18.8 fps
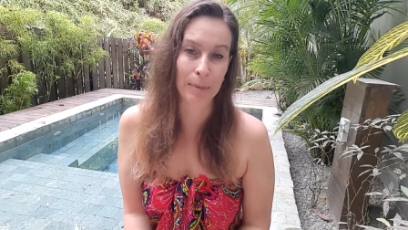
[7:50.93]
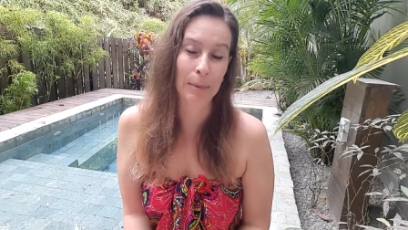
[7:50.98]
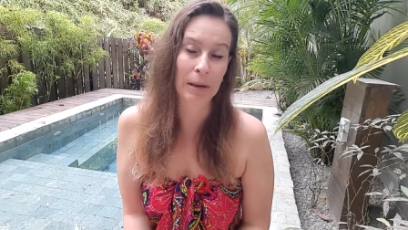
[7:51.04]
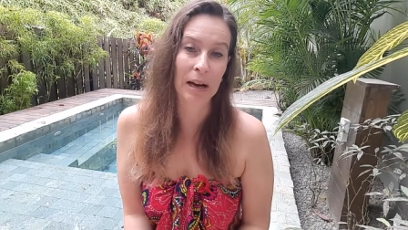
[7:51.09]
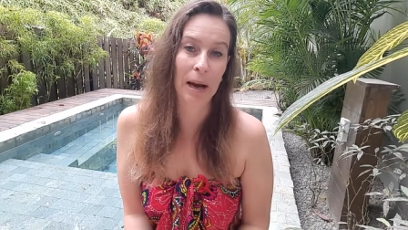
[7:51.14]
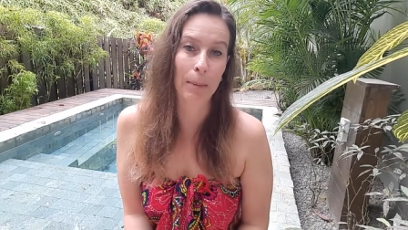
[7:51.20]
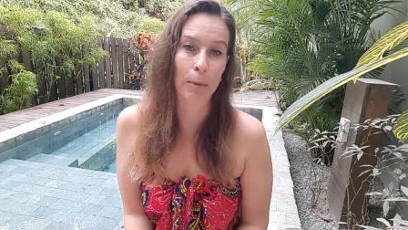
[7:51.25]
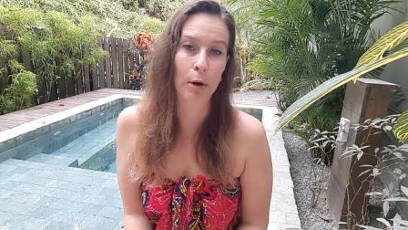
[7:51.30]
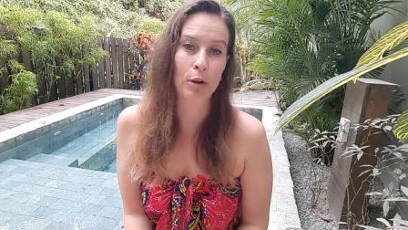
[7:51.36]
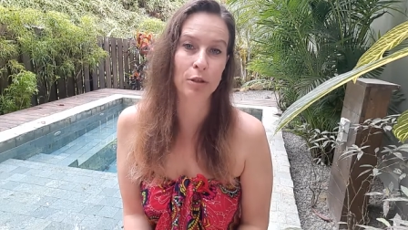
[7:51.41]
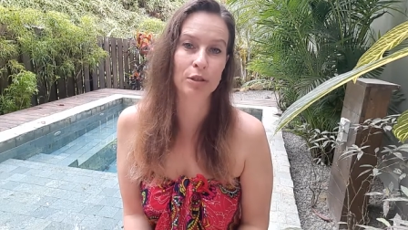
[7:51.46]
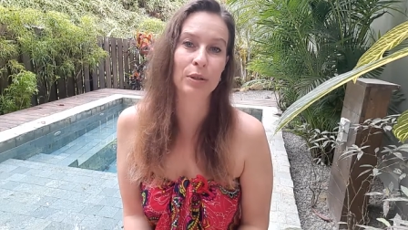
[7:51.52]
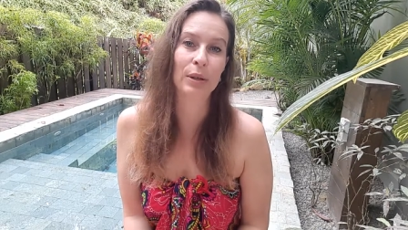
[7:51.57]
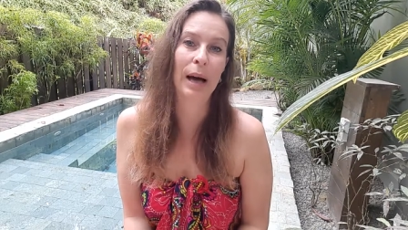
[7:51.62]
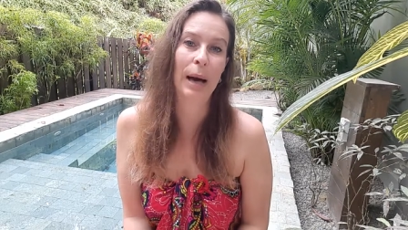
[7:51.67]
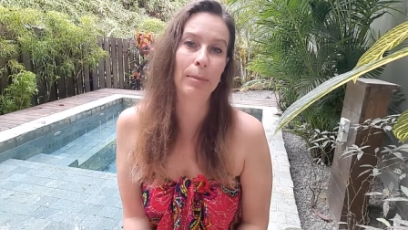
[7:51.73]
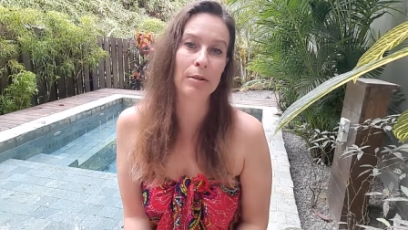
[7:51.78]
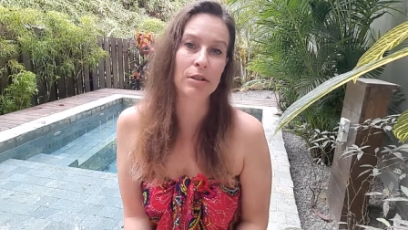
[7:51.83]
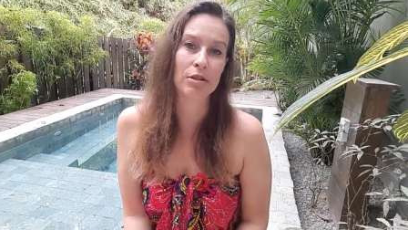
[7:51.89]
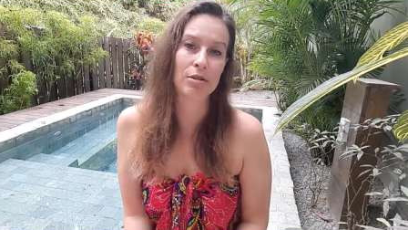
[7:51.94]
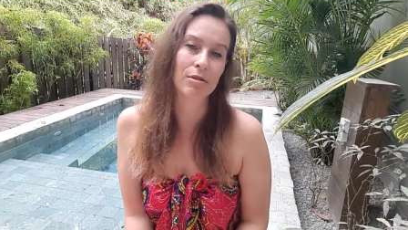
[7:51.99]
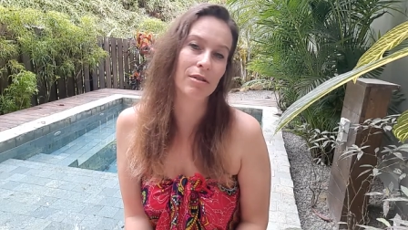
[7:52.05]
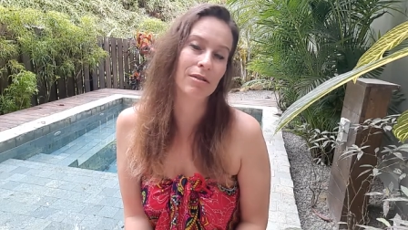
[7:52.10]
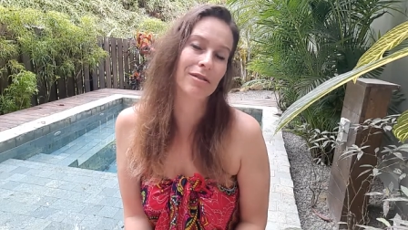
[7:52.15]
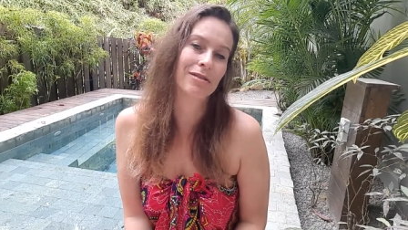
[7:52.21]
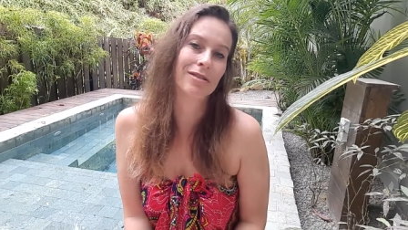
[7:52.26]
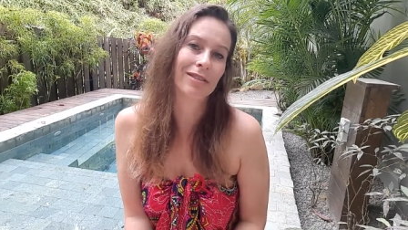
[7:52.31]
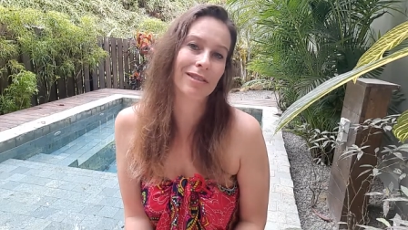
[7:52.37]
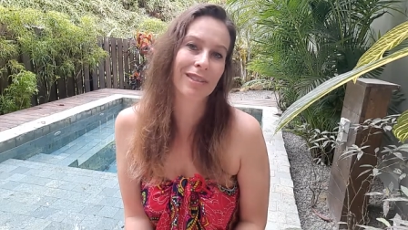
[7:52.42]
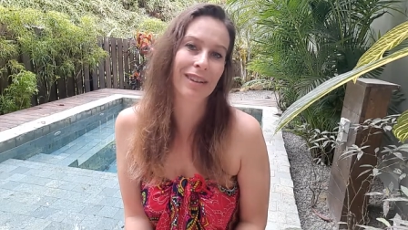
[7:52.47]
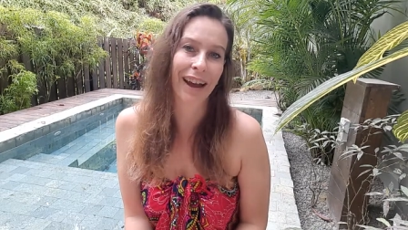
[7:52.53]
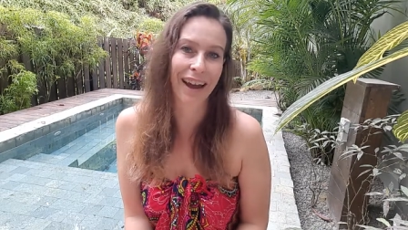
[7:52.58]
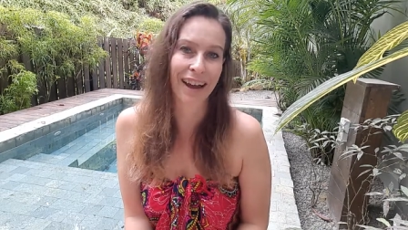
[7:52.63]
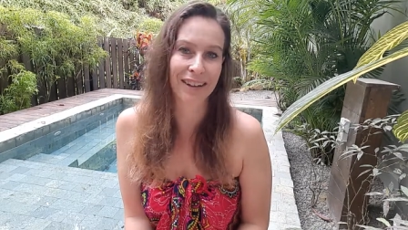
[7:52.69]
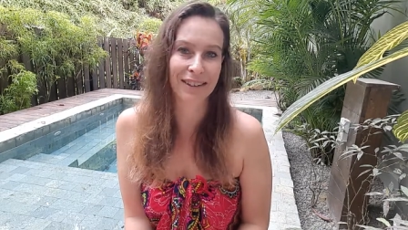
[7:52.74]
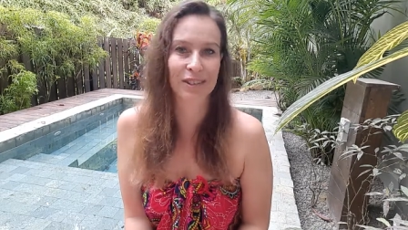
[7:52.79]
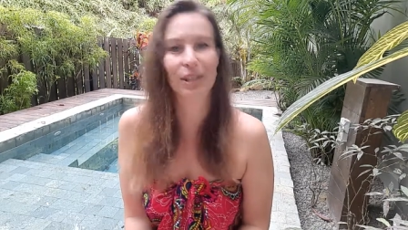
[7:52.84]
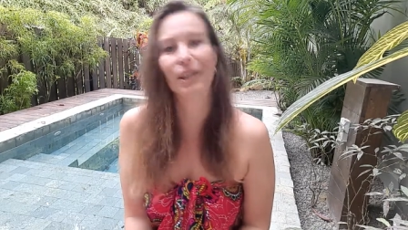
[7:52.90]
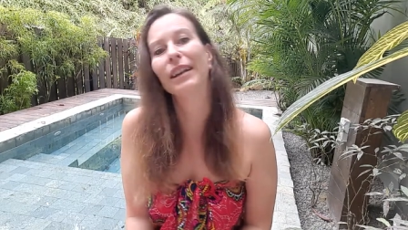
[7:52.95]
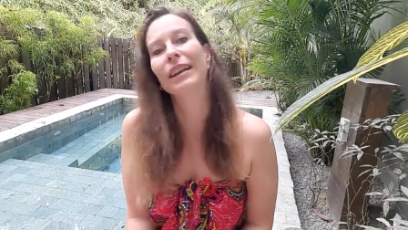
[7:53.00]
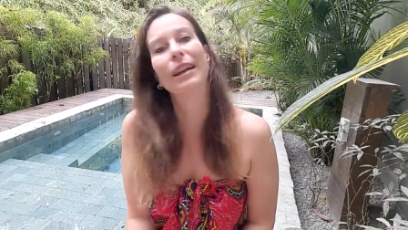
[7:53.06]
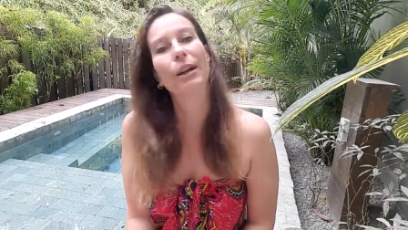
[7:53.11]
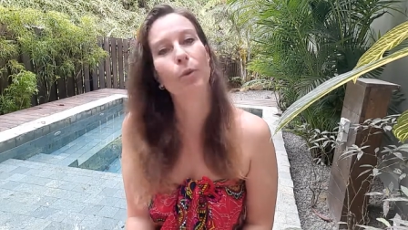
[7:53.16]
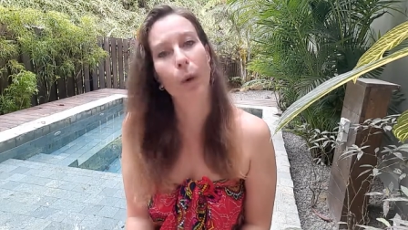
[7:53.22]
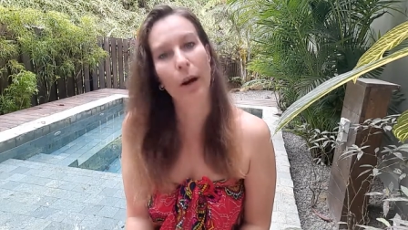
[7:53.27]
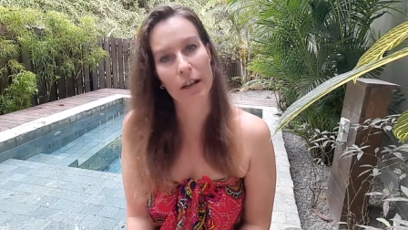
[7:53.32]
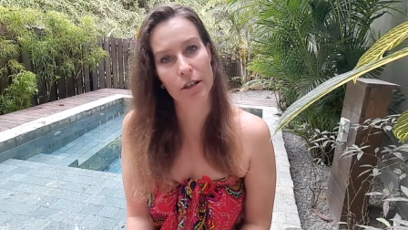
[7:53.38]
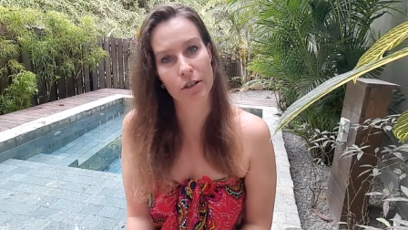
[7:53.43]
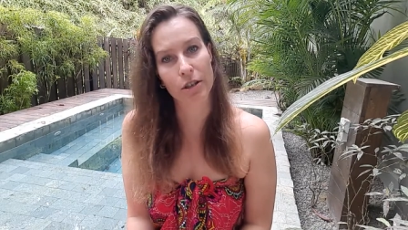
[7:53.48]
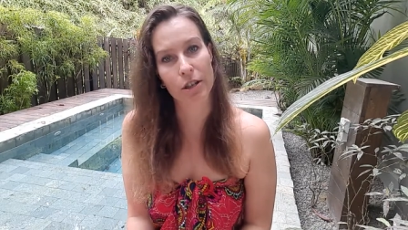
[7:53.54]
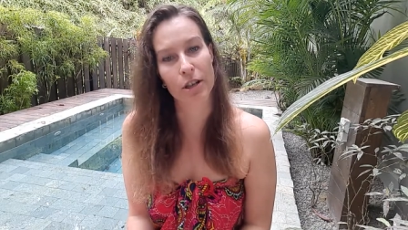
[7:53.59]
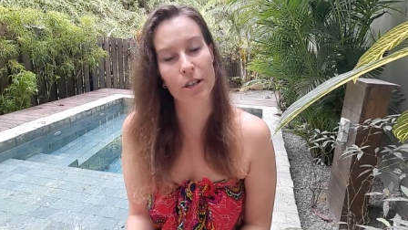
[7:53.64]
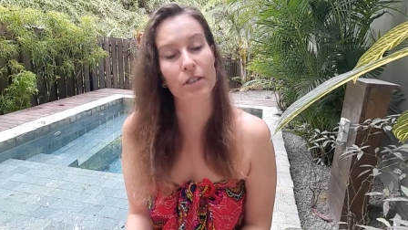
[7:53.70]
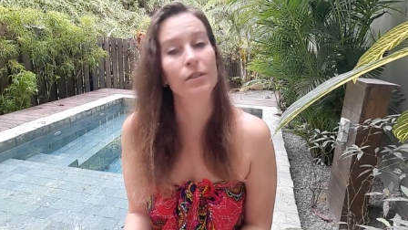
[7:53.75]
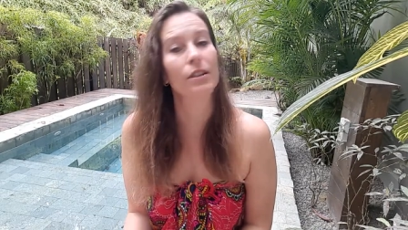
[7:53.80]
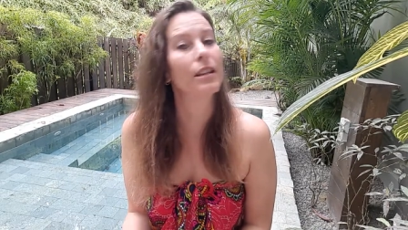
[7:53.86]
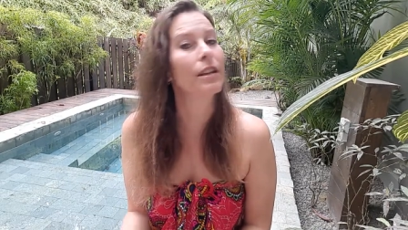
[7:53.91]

But I'm also happy to just answer any questions.